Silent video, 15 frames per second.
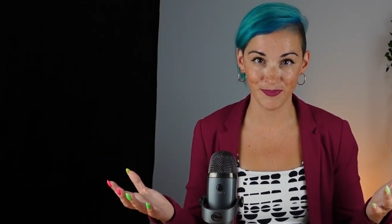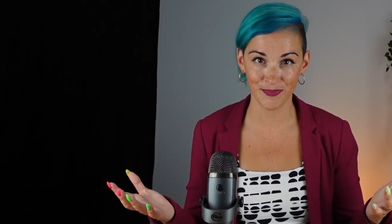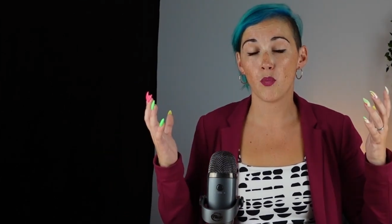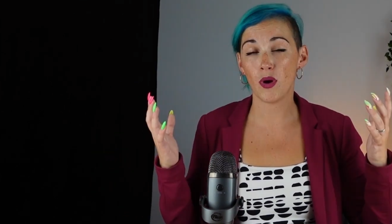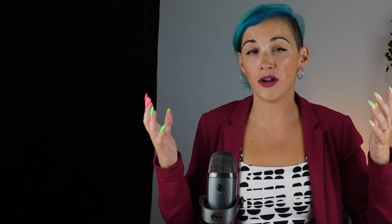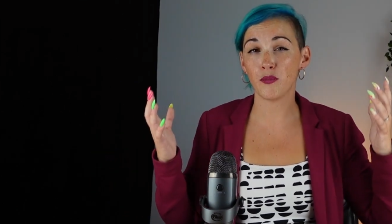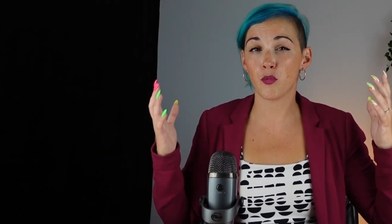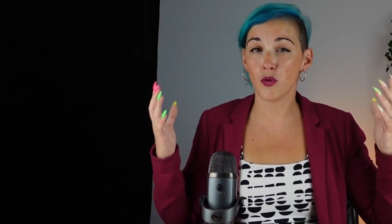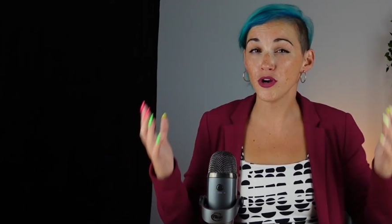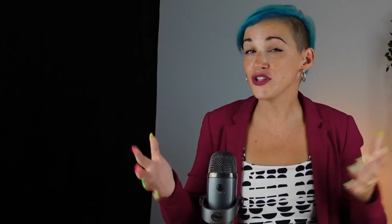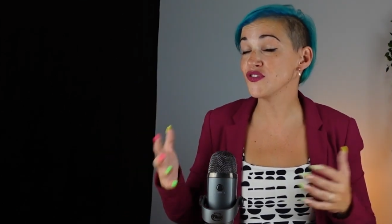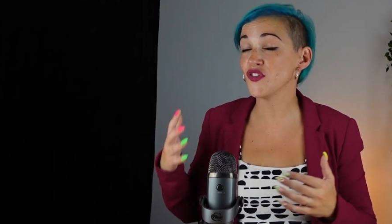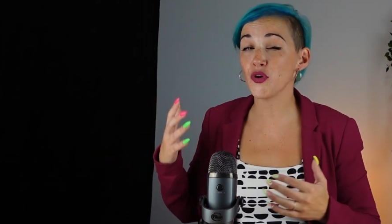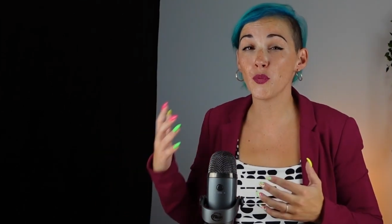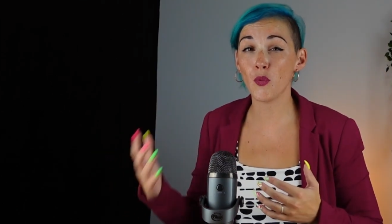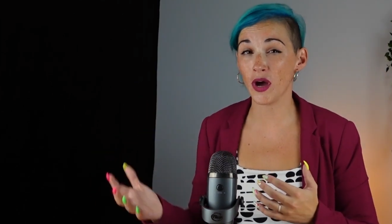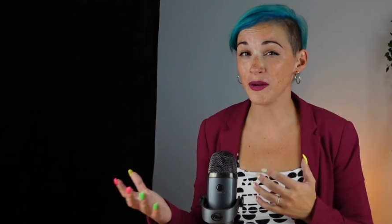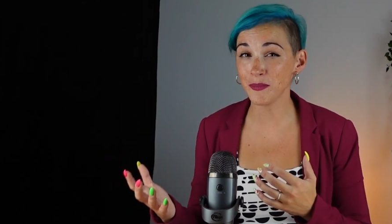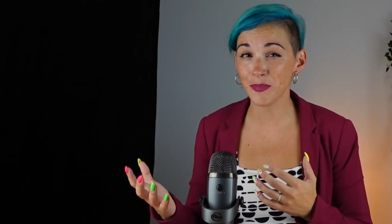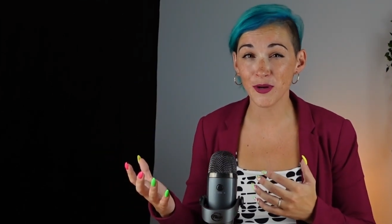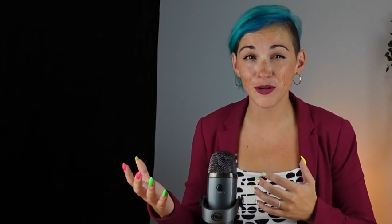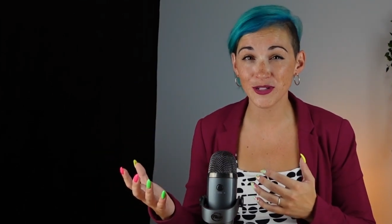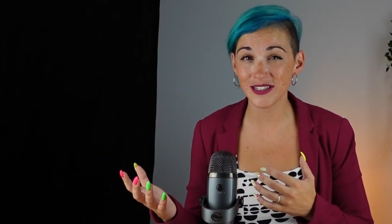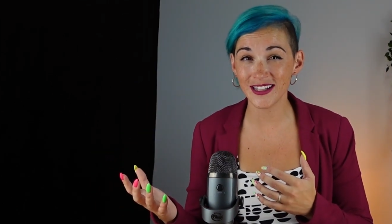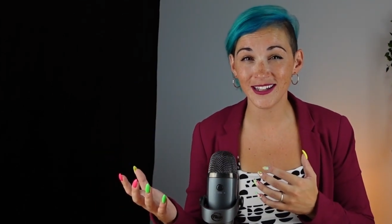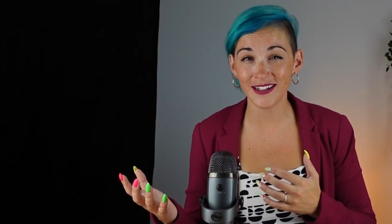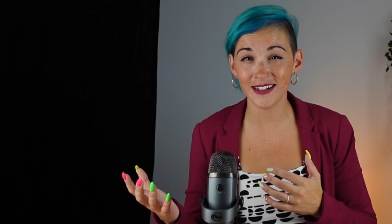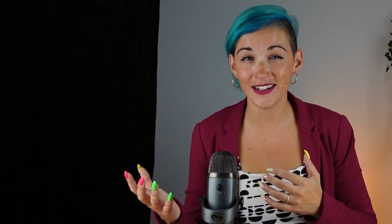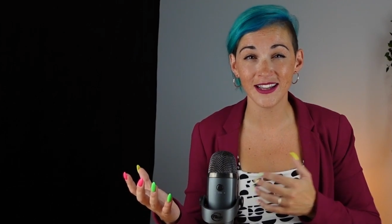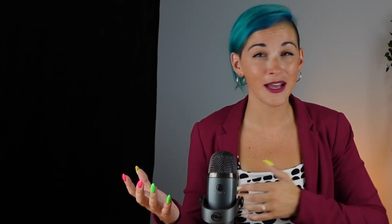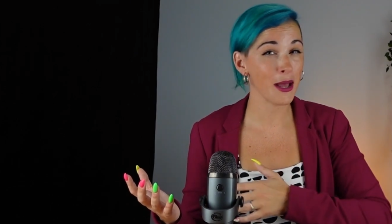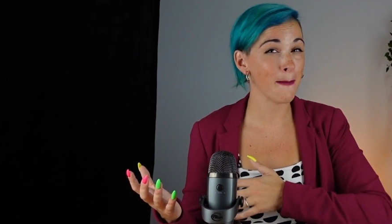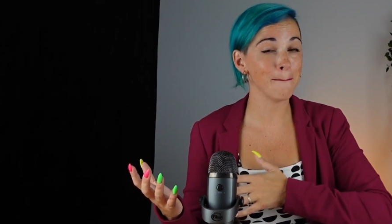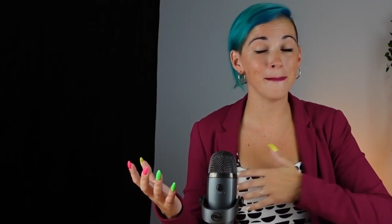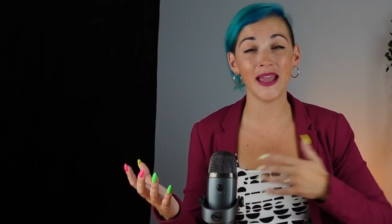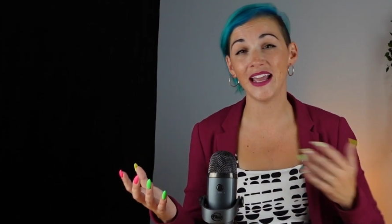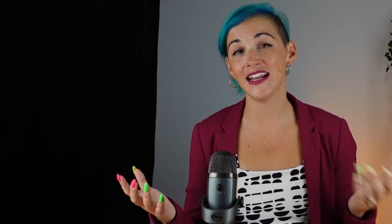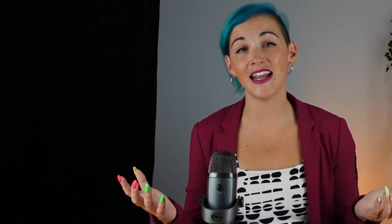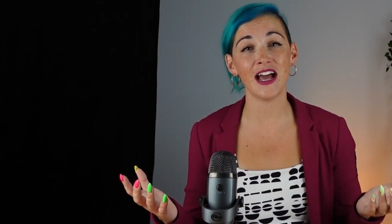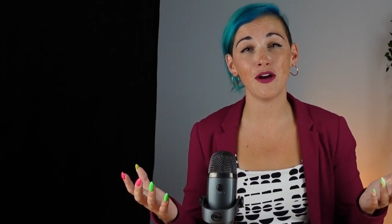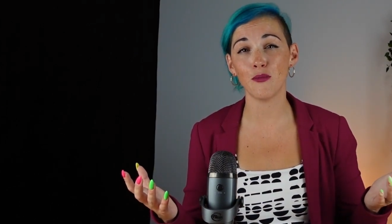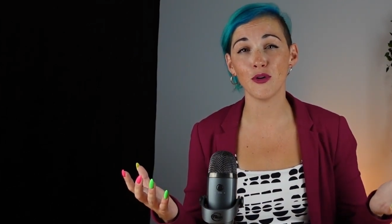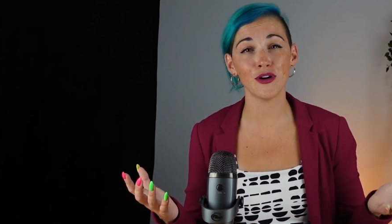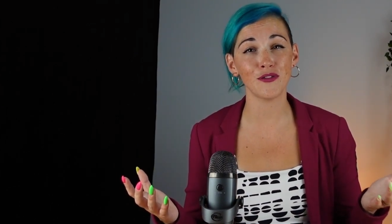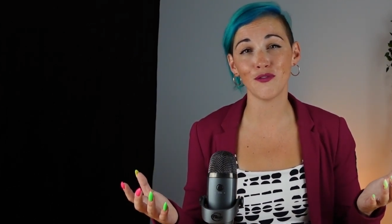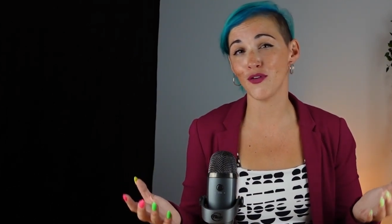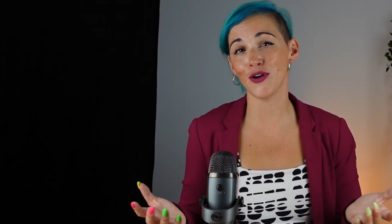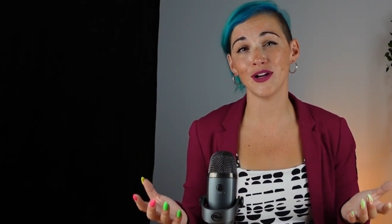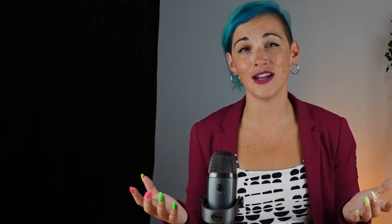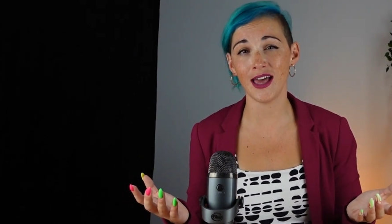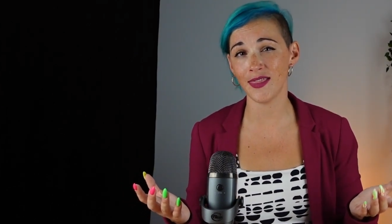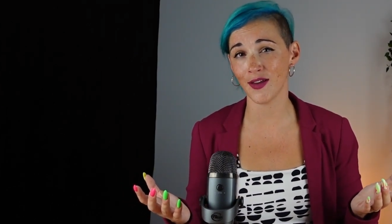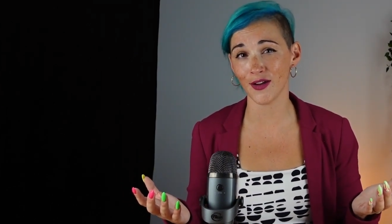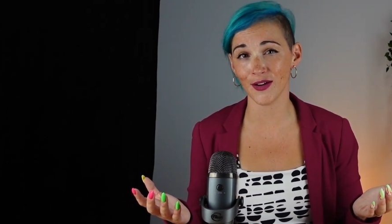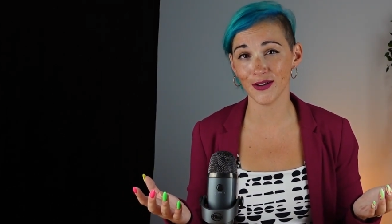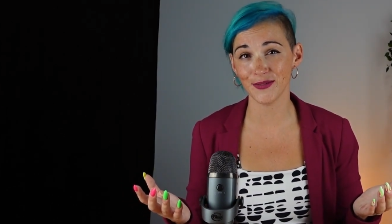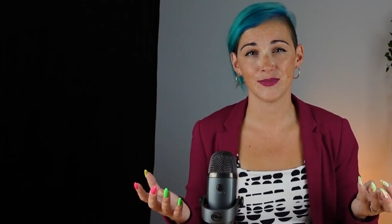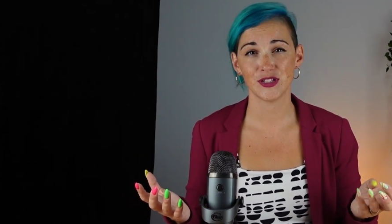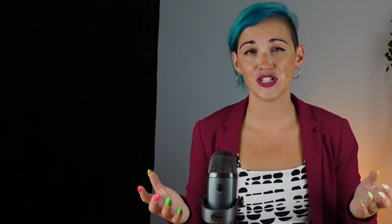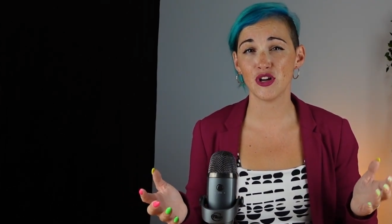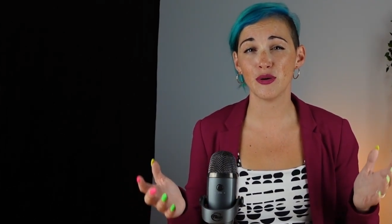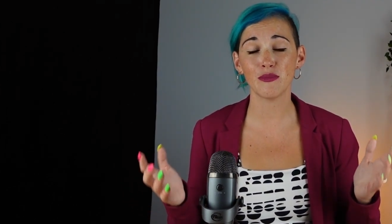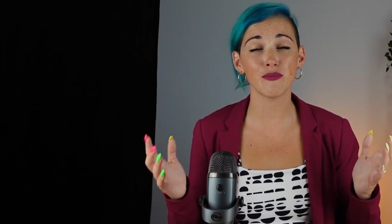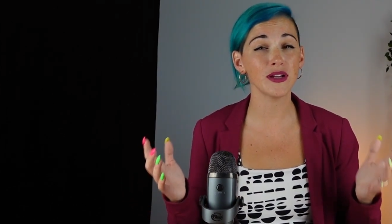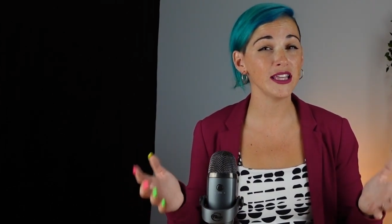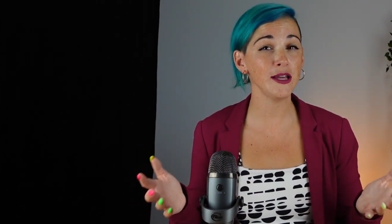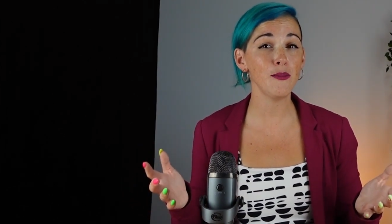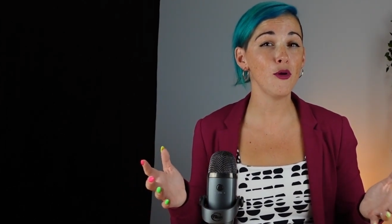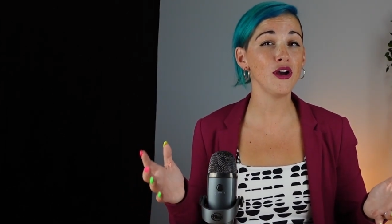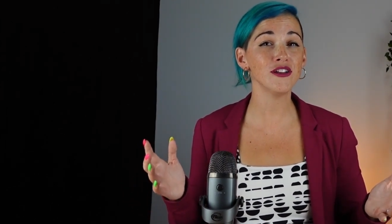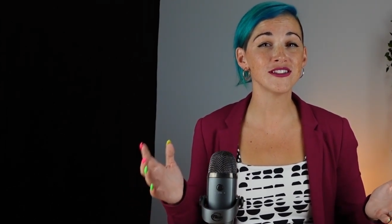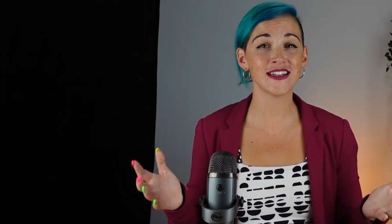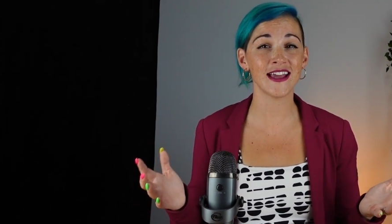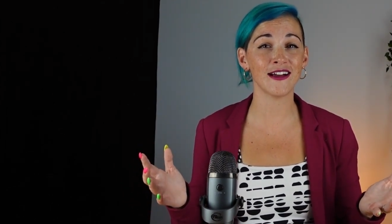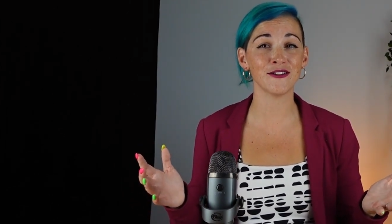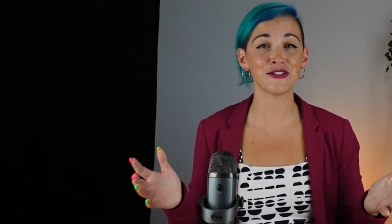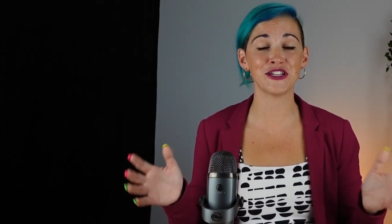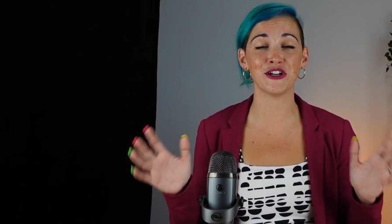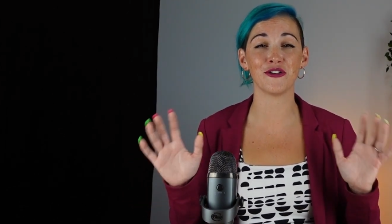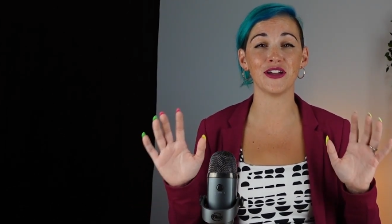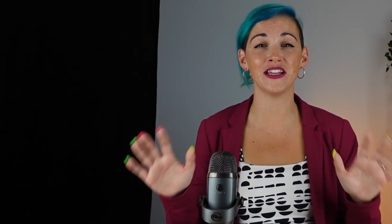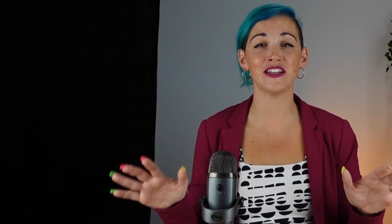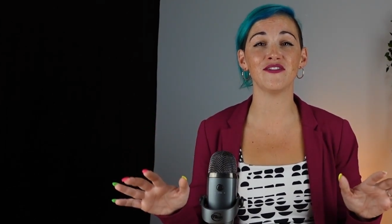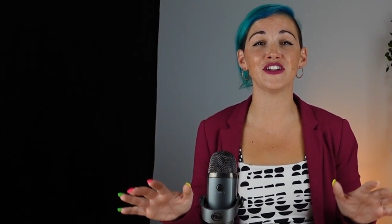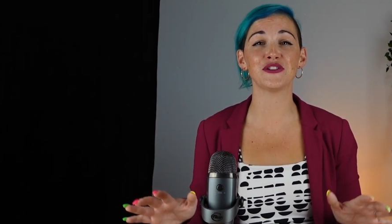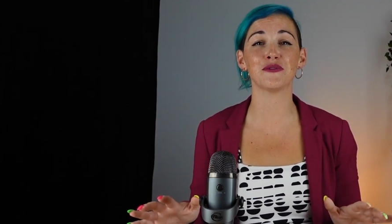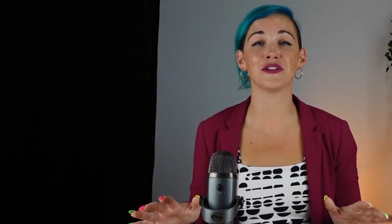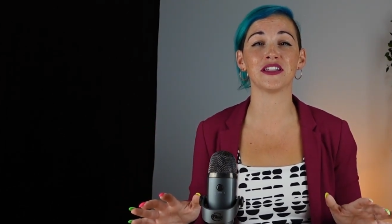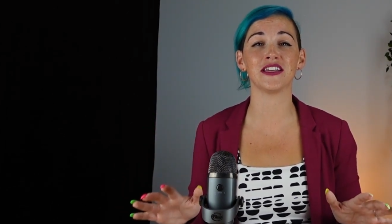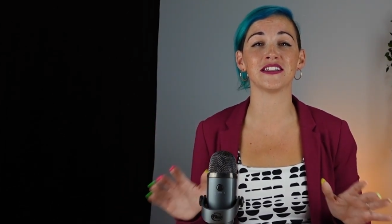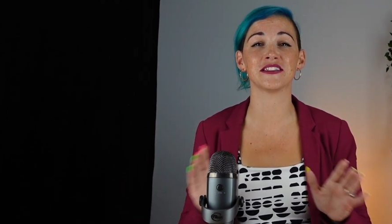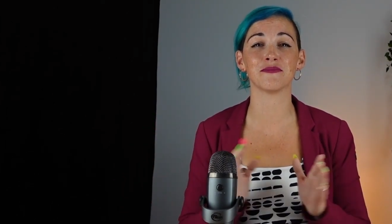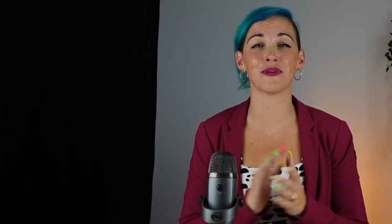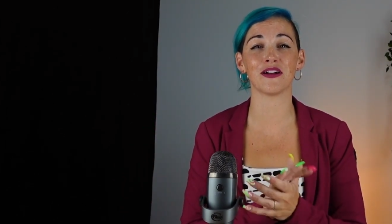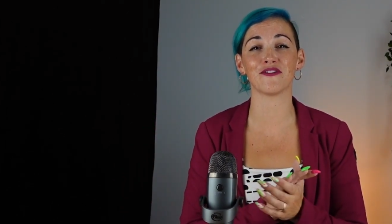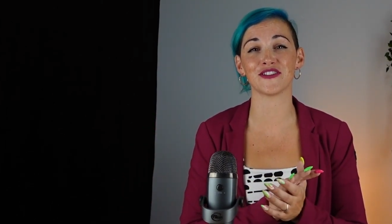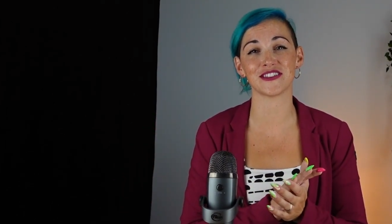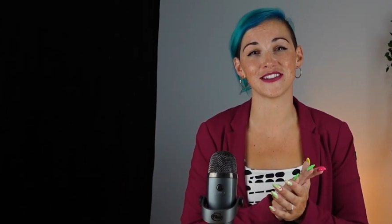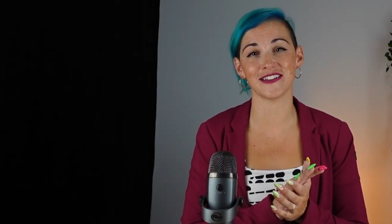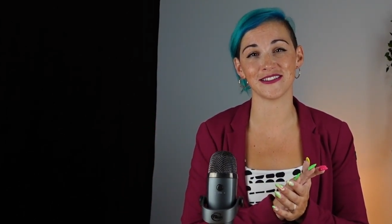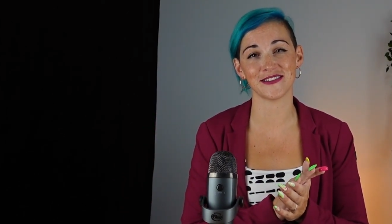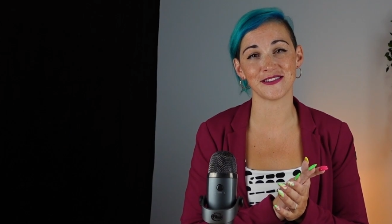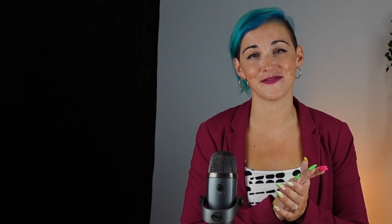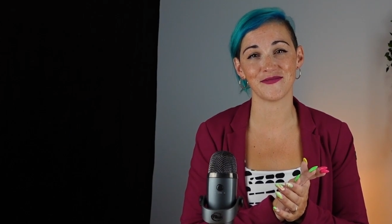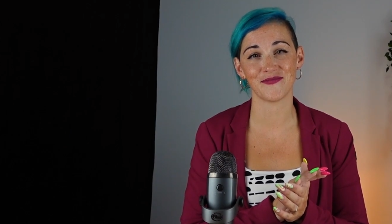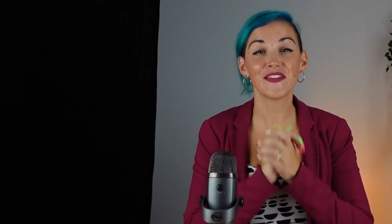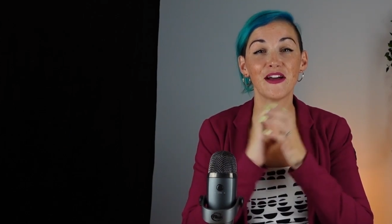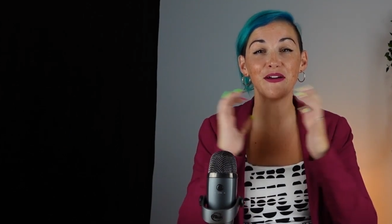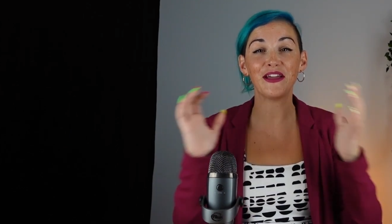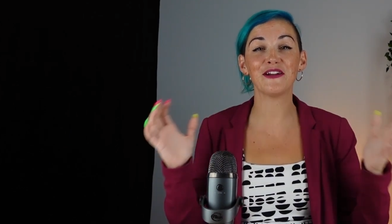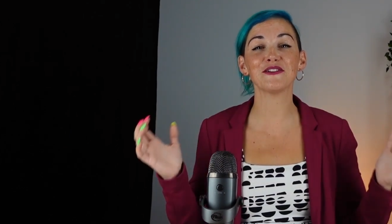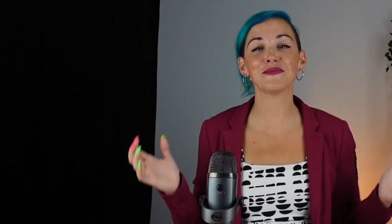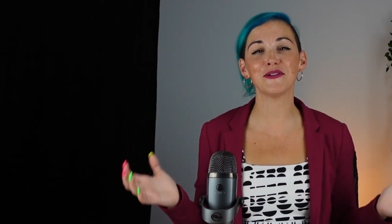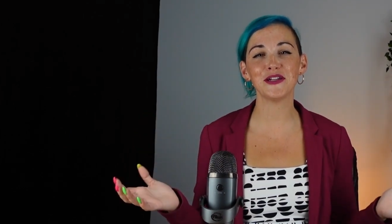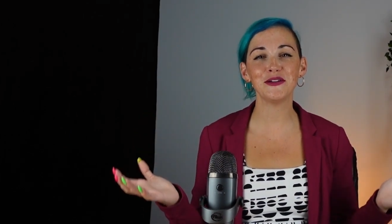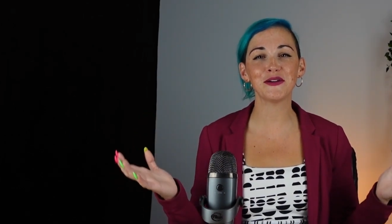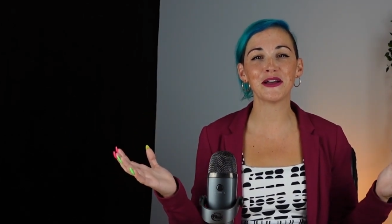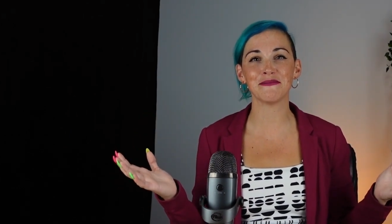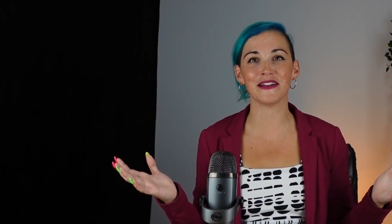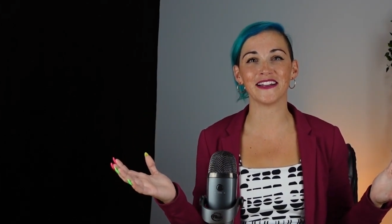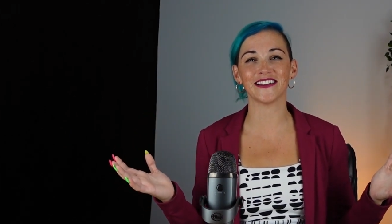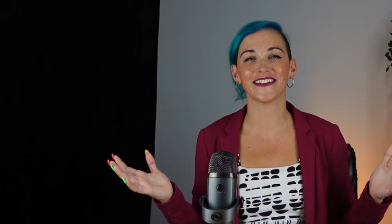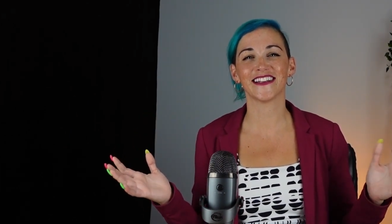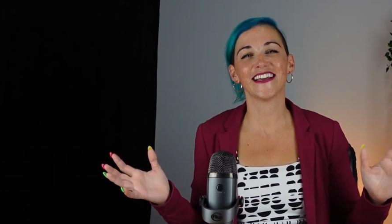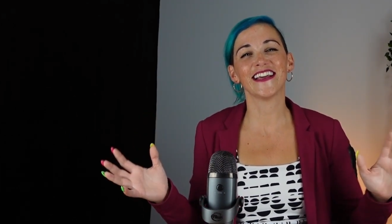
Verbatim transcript: What works for one person may not work for another. So it really boils down to your individual needs and preferences. Now here's where you come in.